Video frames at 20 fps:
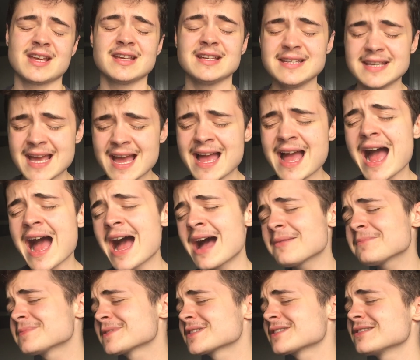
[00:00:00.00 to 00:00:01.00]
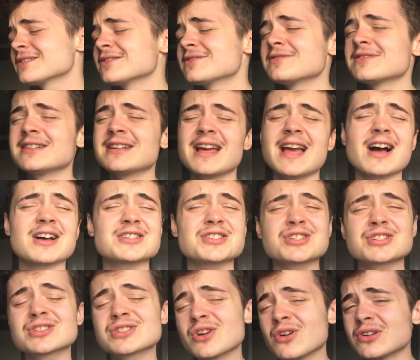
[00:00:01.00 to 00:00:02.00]
Yeah, absolutely, a
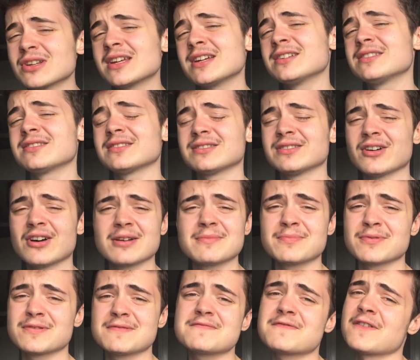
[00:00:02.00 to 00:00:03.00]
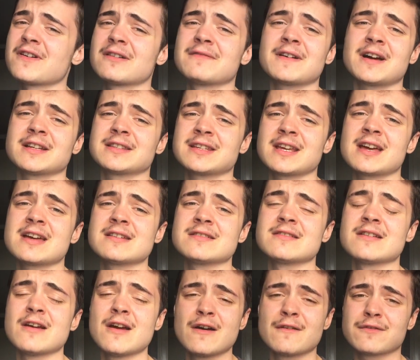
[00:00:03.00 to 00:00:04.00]
solid 9.5 out of
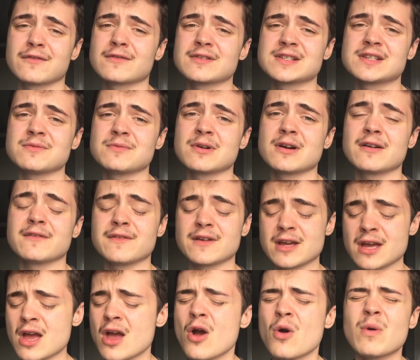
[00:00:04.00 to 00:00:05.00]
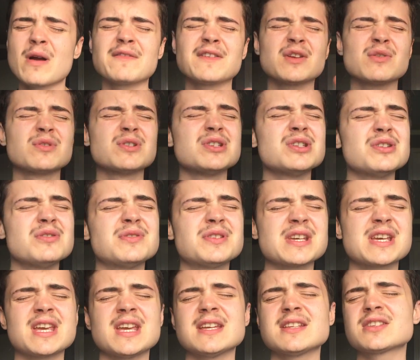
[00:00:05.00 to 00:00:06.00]
10 for is it worth it? Whether you're new
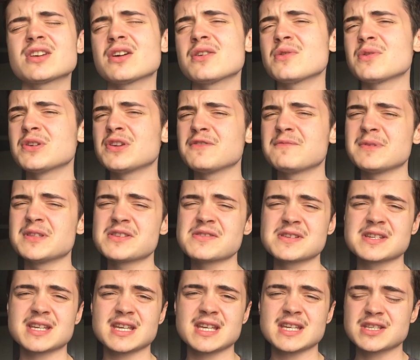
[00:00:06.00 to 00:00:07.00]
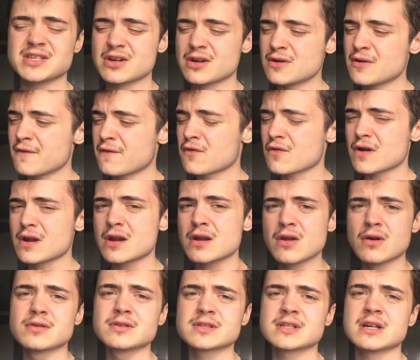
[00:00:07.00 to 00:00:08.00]
to keto or you've been doing keto for a
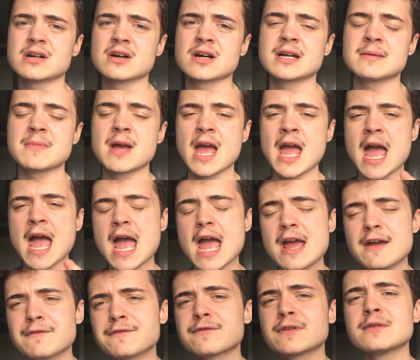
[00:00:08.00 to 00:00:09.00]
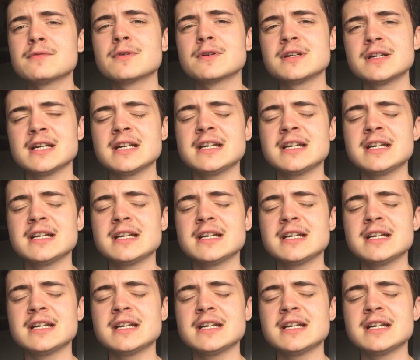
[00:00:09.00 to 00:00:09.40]
long time, everyone